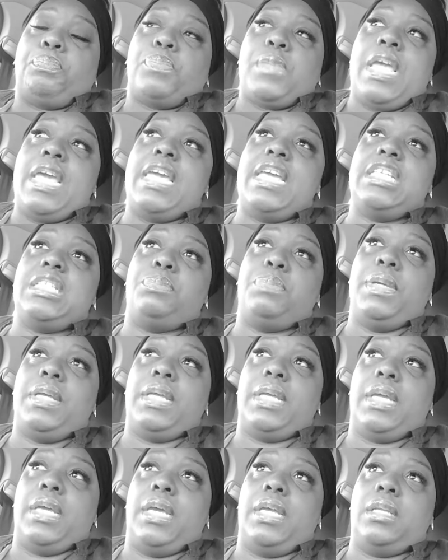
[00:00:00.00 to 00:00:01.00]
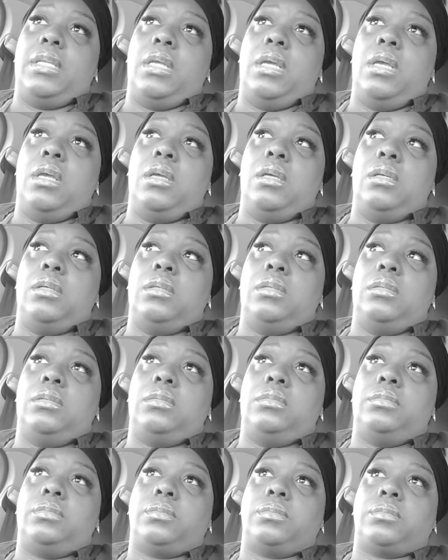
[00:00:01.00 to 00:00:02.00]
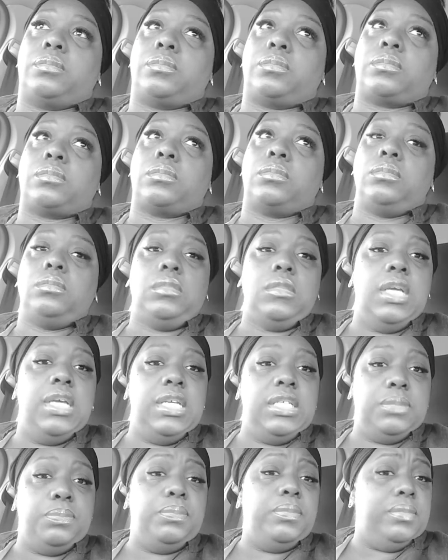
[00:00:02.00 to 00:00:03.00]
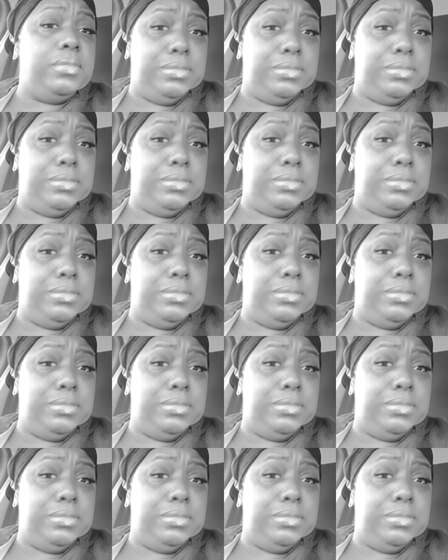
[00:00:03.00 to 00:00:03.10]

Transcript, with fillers: he's being he's